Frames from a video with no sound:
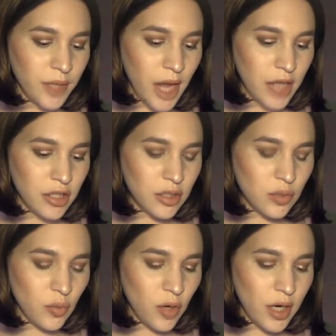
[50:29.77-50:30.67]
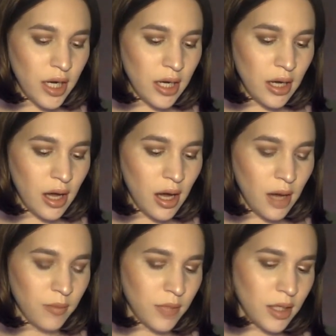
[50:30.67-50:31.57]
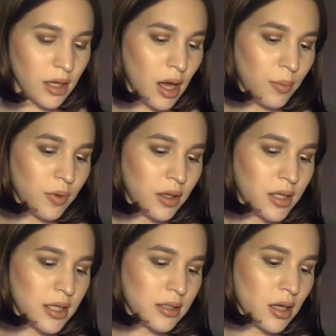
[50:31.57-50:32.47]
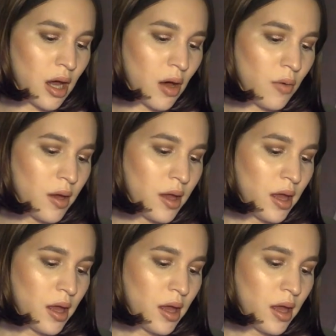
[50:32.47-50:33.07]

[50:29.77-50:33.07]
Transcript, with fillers: I just wore it like a couple of days ago.